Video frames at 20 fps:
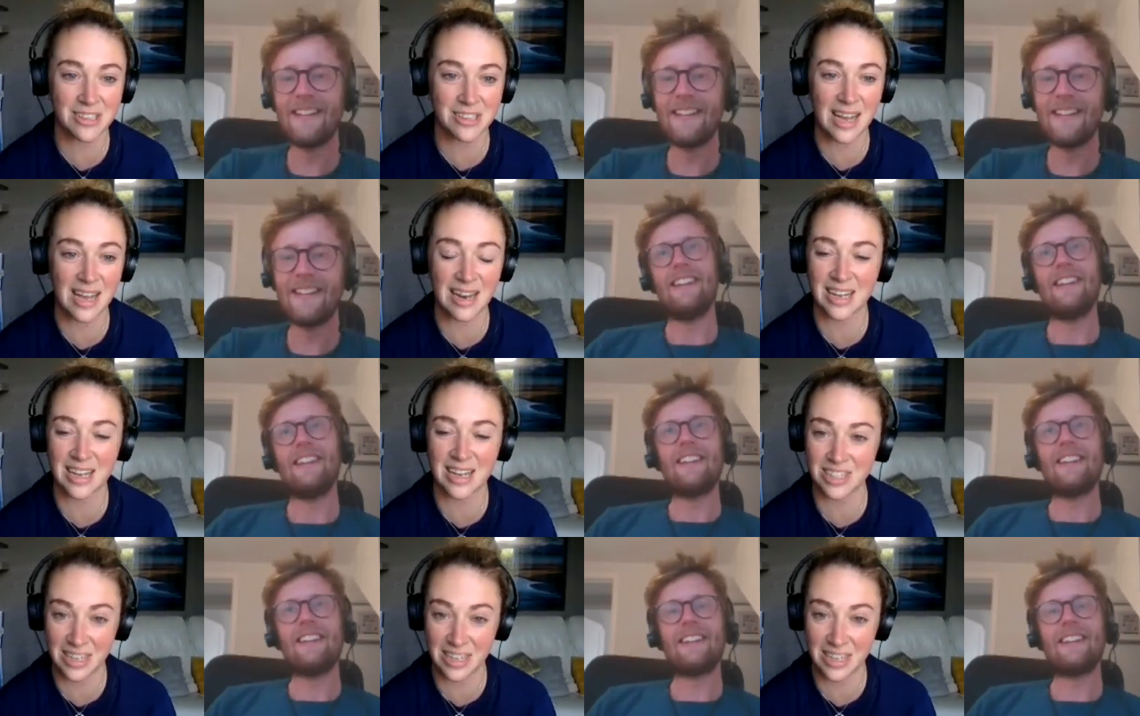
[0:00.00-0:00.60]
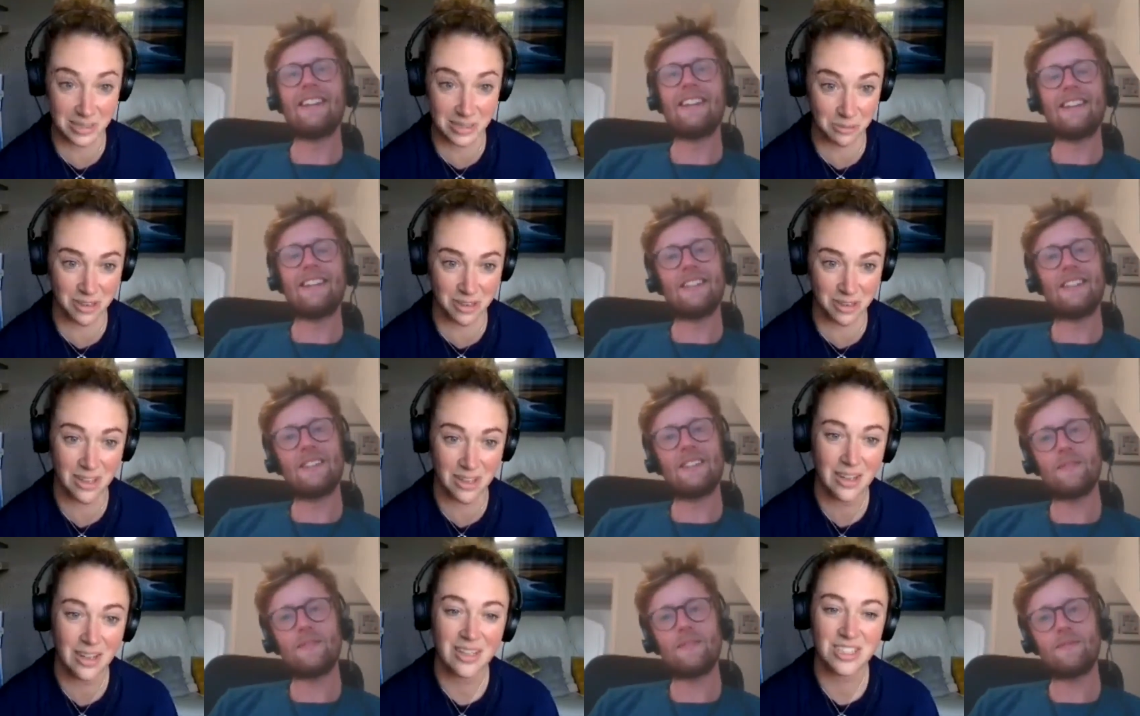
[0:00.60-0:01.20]
Speaker 1: hotel, actually, as
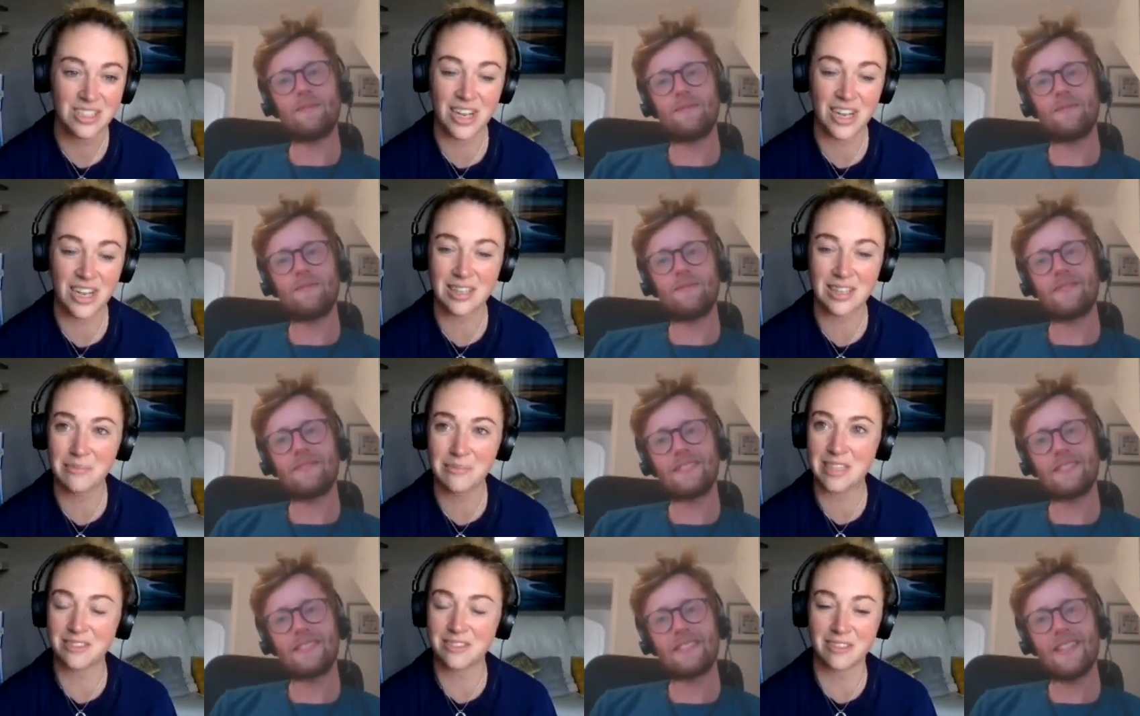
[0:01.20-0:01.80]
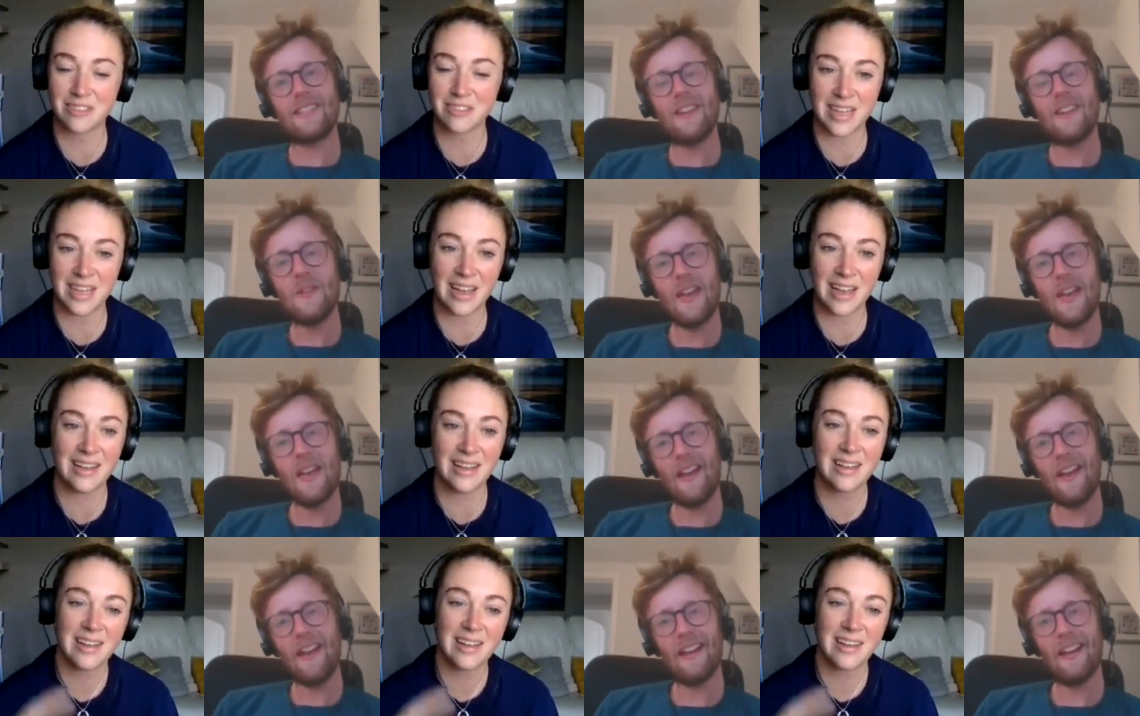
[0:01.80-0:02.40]
we are checking the oh, medical yeah